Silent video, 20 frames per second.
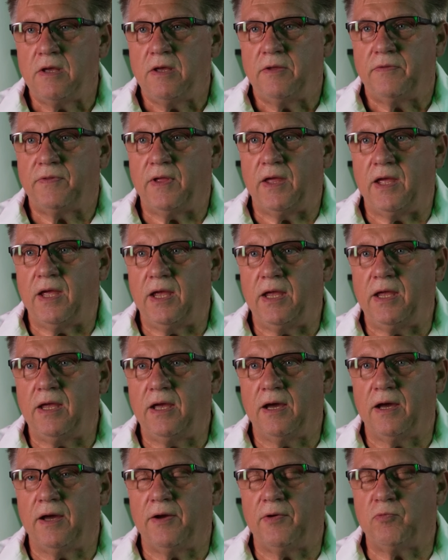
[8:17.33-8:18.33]
they
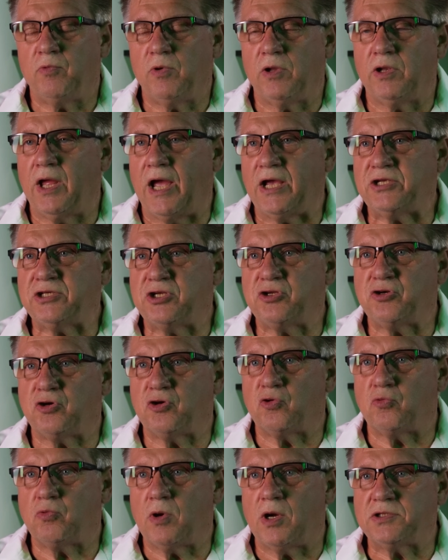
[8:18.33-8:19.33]
will actually turn
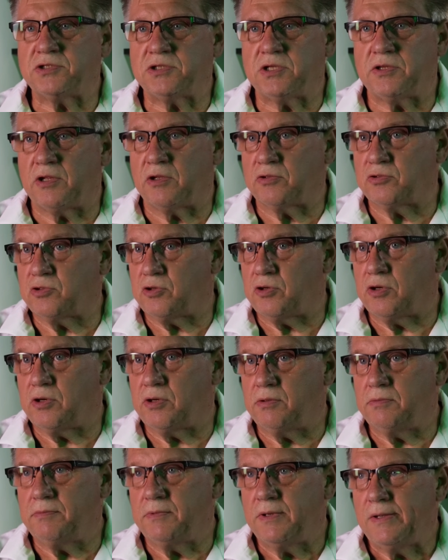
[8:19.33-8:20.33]
to rust, and they'll
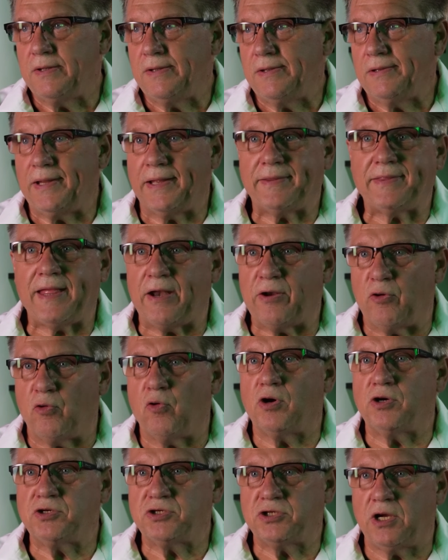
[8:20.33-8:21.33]
turn like that
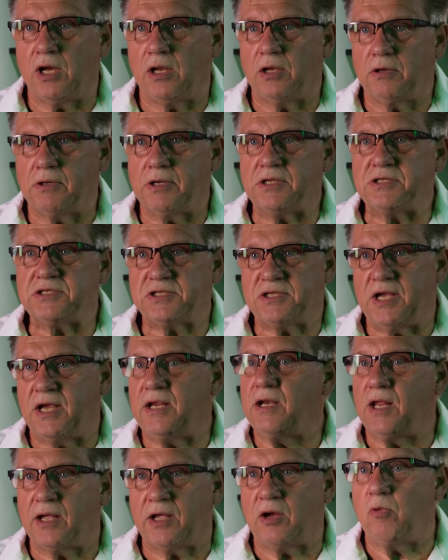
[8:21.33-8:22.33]
orange color and
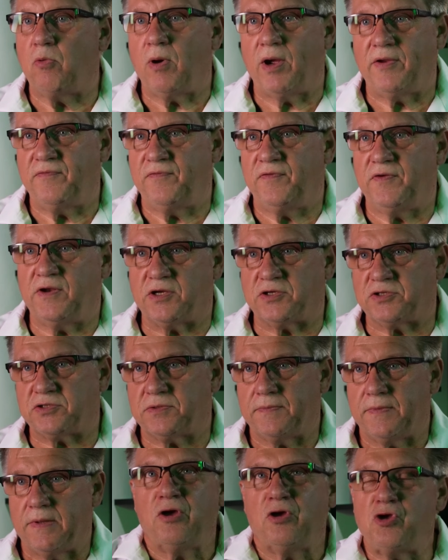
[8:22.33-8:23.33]
stain like a white finish.
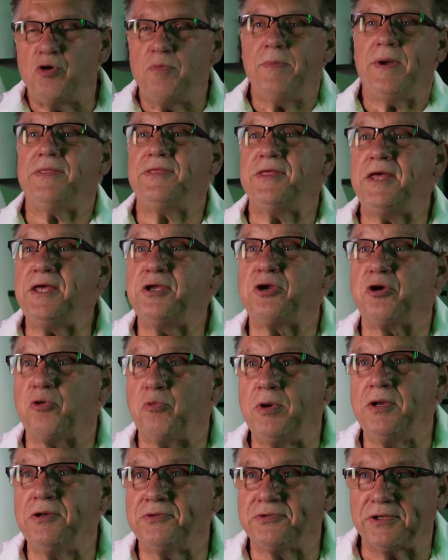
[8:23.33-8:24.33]
You may think your
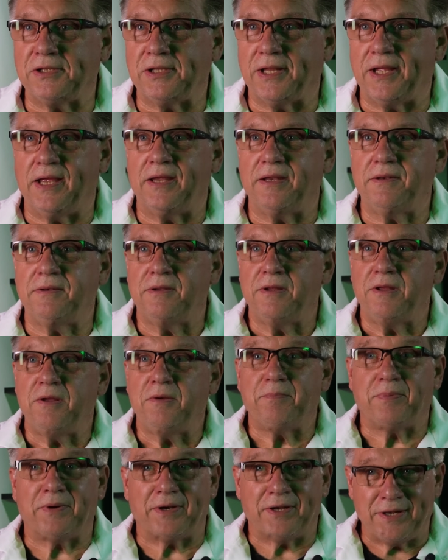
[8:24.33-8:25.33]
wheel's clean,
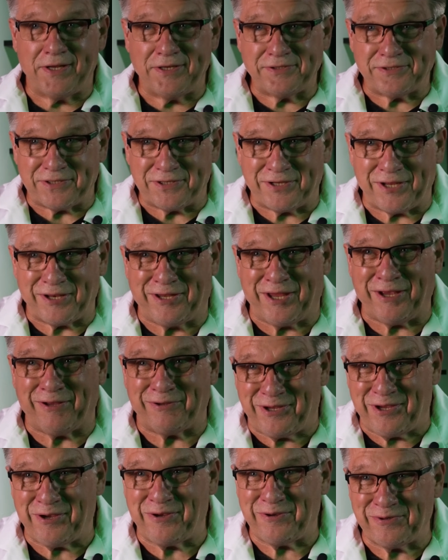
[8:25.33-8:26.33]
but it isn't until
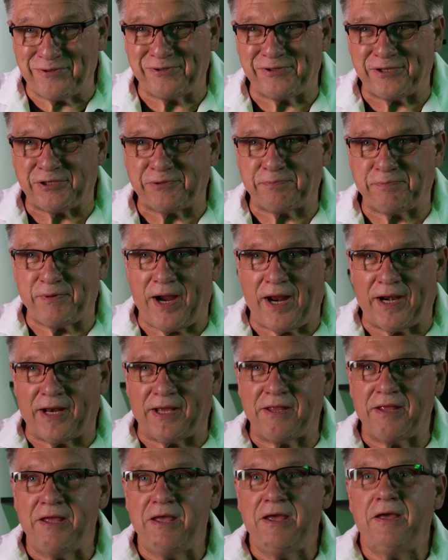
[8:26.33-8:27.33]
you use this
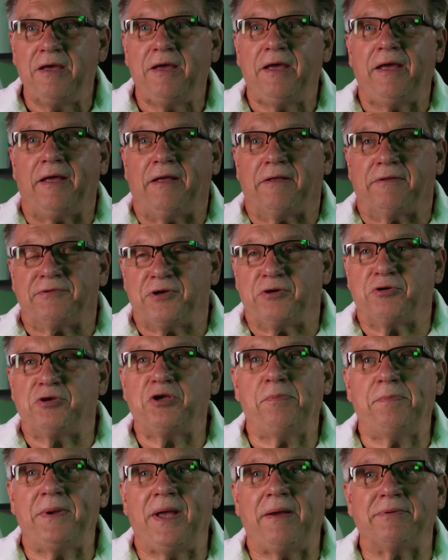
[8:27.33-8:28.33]
product. So
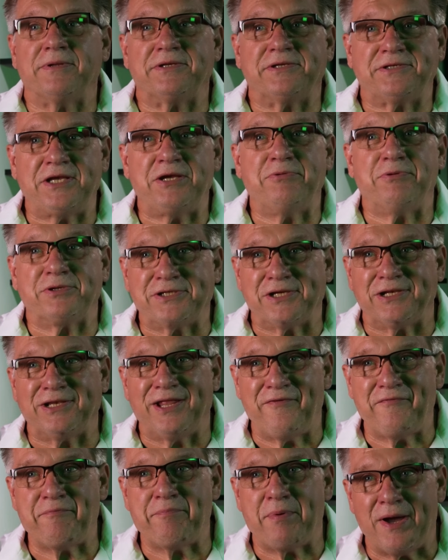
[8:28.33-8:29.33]
you'll be able to see what you
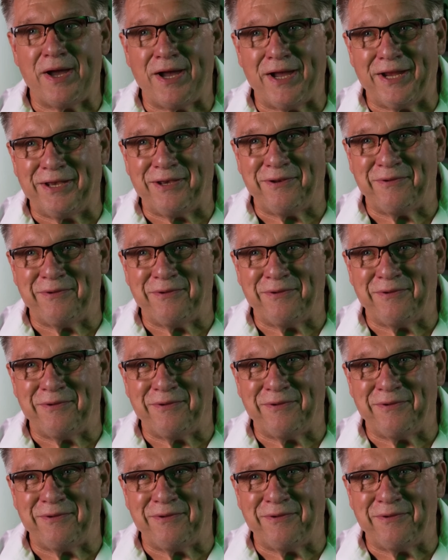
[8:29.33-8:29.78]
left behind.